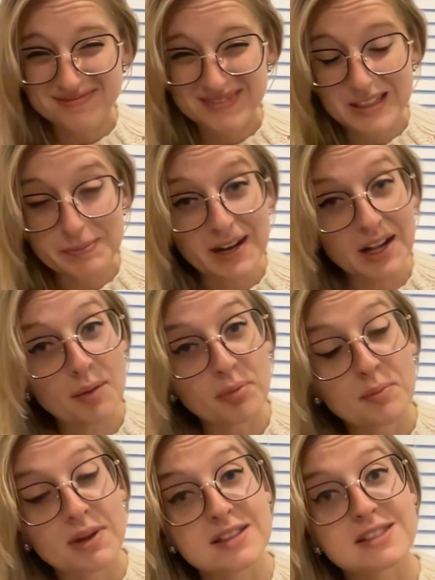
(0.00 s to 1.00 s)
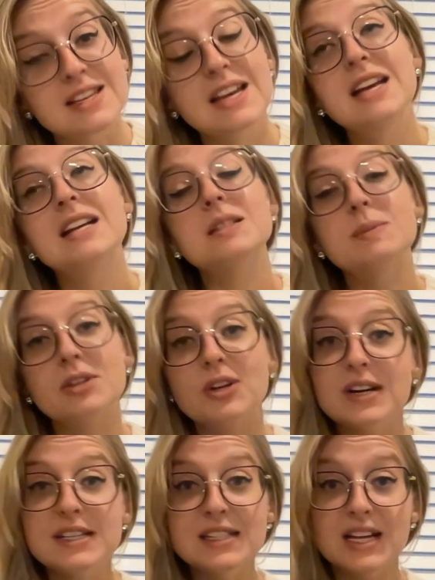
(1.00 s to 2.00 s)
It's been a couple months. It's been a
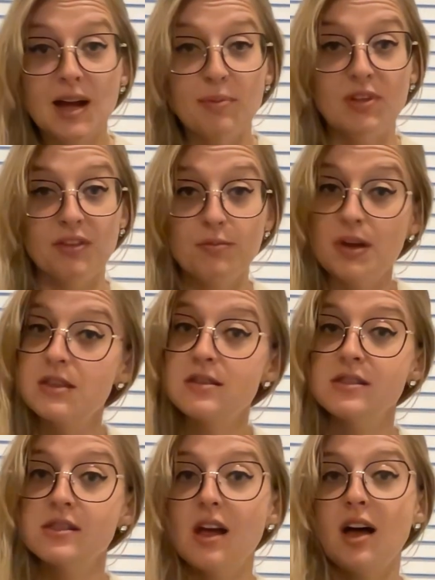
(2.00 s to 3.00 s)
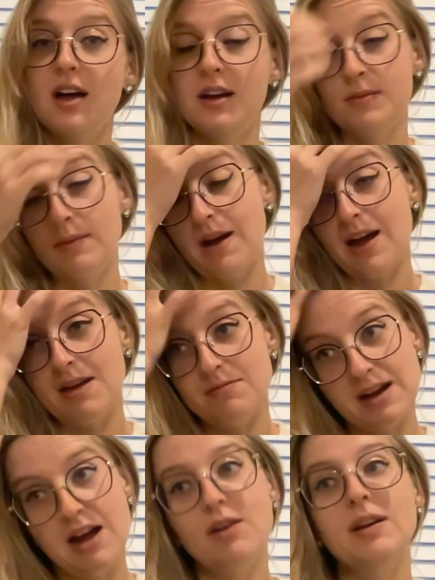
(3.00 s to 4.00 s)
crazy couple of months. I'm
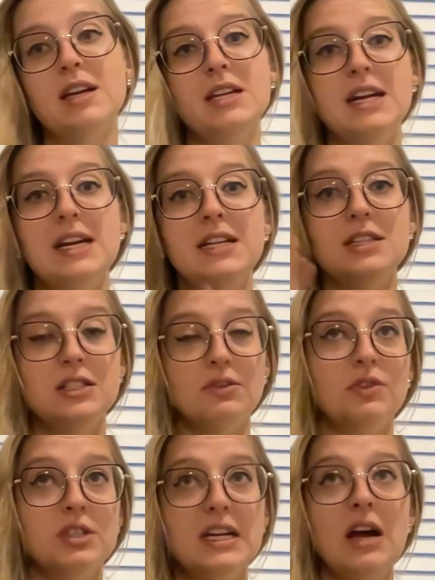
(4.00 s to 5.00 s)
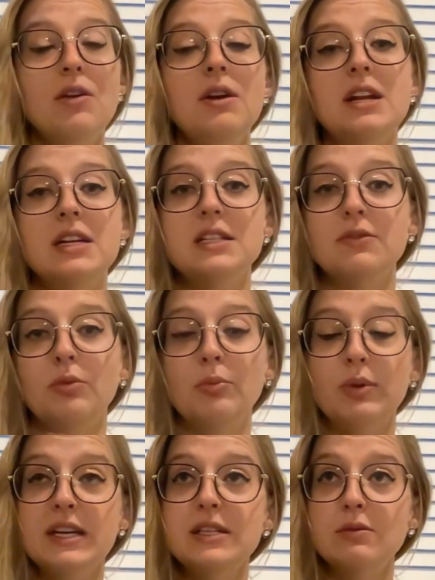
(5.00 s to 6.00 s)
now in a different town, in a different
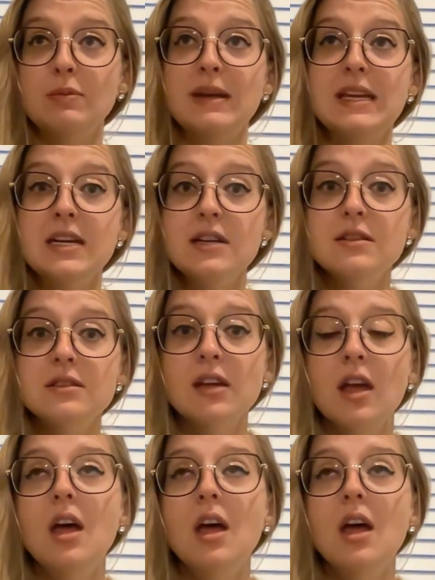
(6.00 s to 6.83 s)
place with my kids.